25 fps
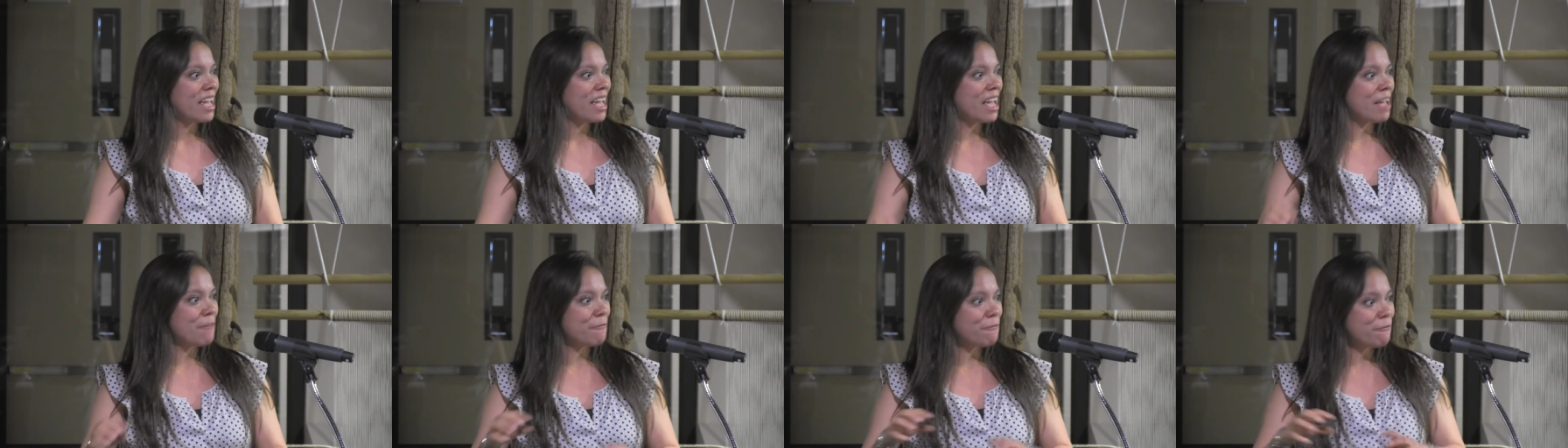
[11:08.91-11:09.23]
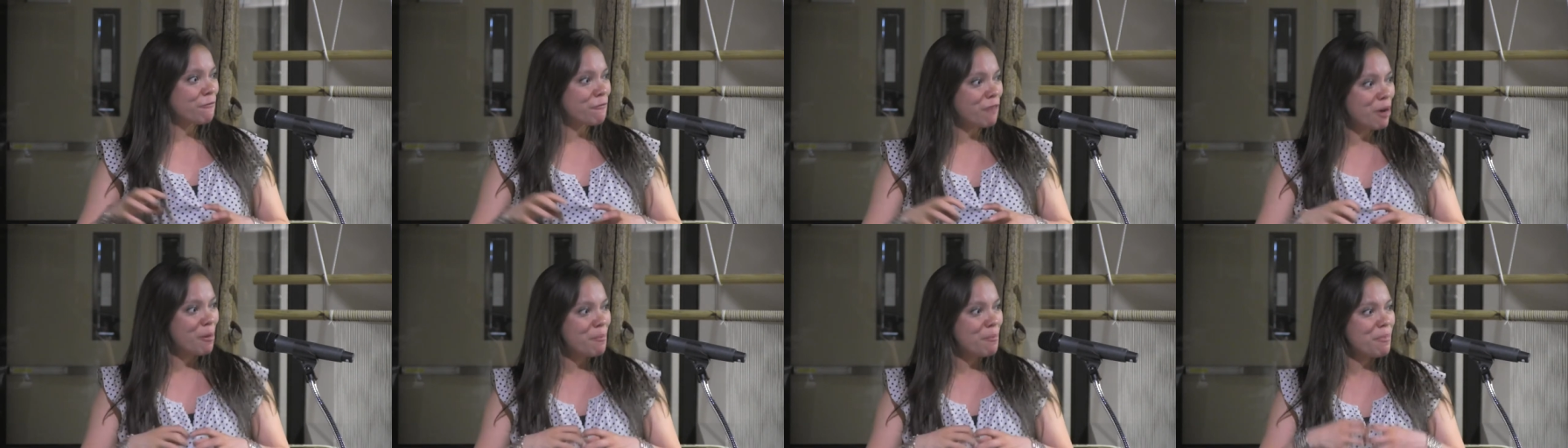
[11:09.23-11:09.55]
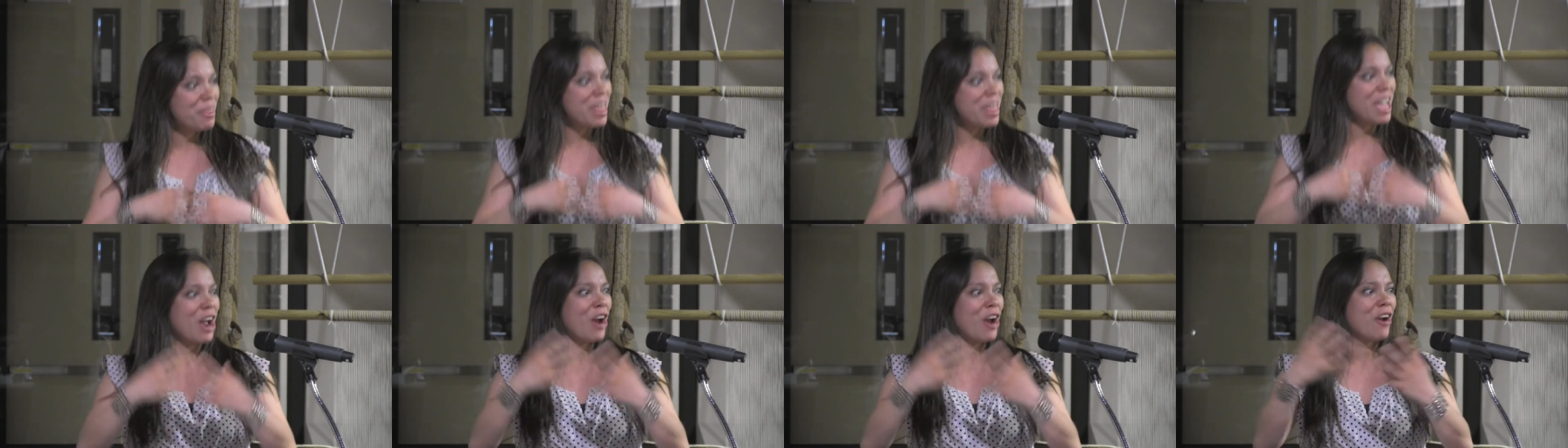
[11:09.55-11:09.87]
And
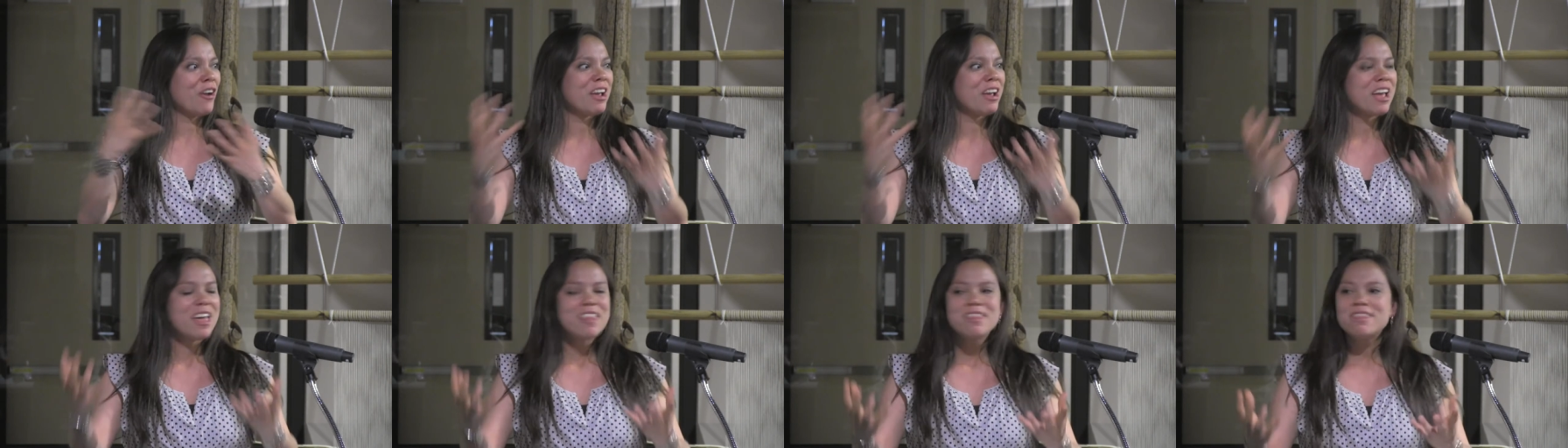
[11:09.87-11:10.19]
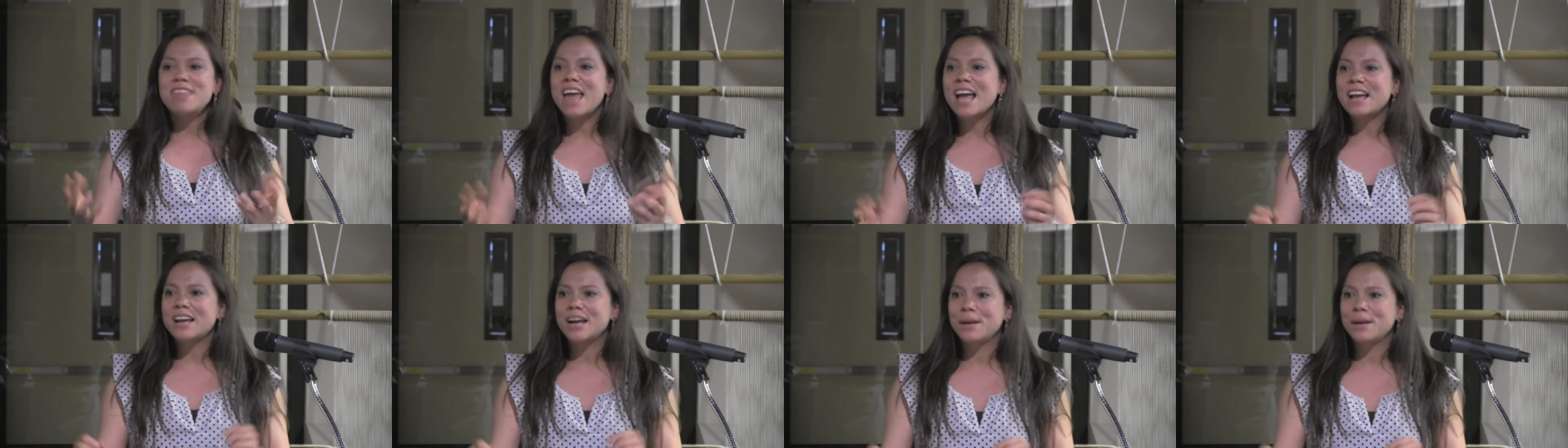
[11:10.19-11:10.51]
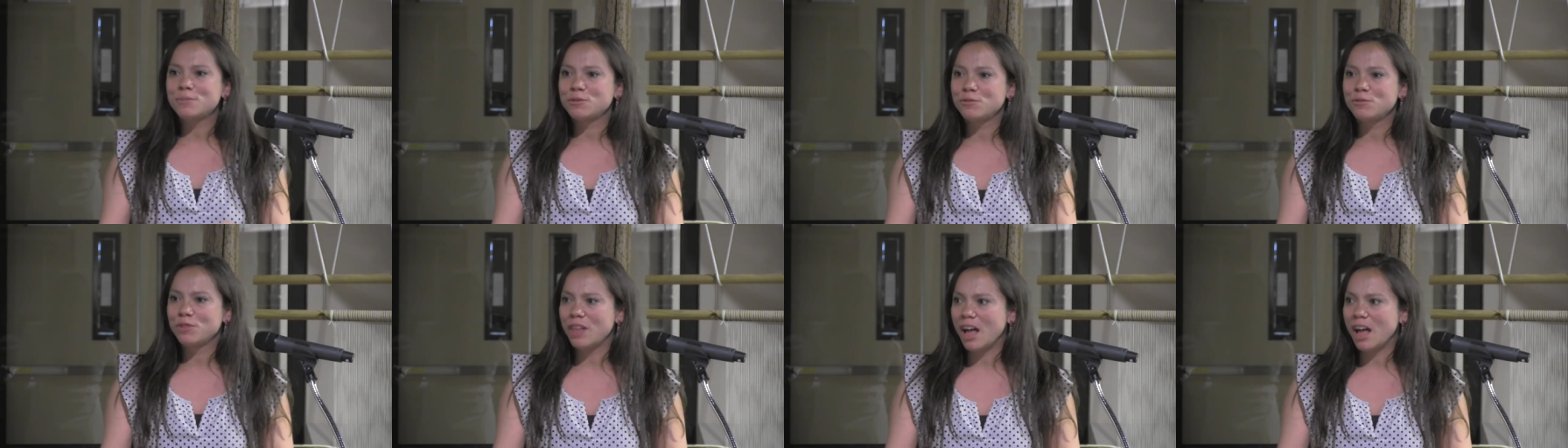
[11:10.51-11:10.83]
from there, that
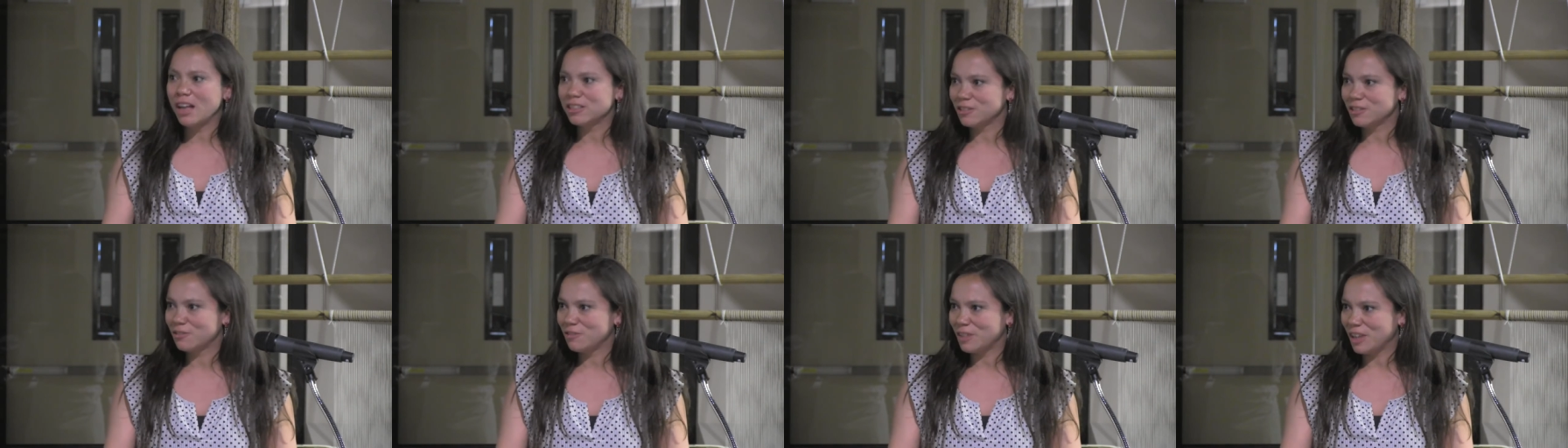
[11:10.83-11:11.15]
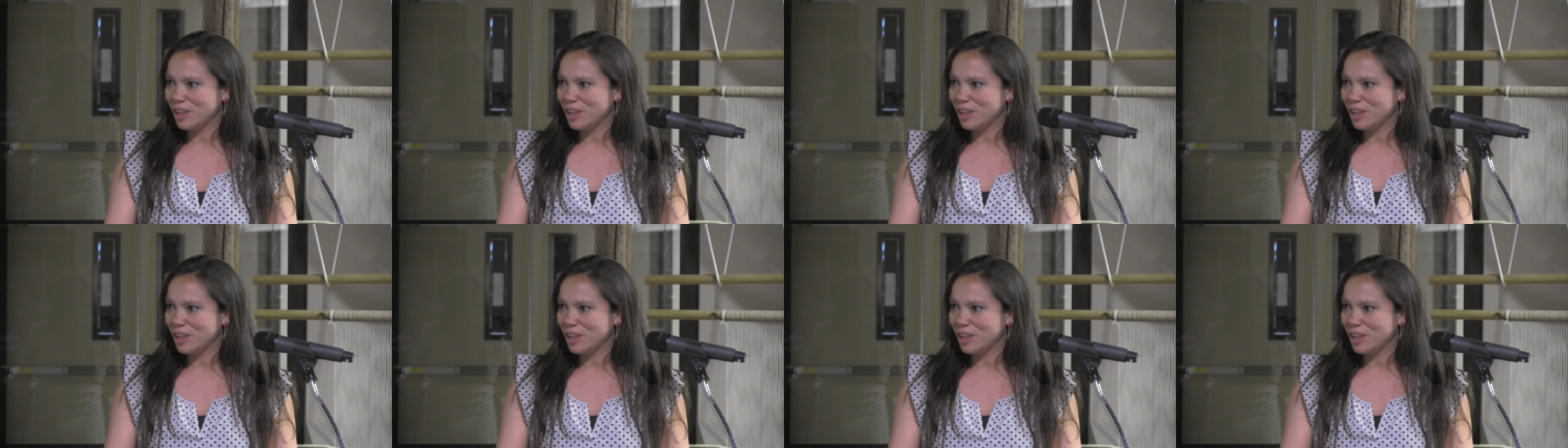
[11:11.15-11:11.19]
comes life.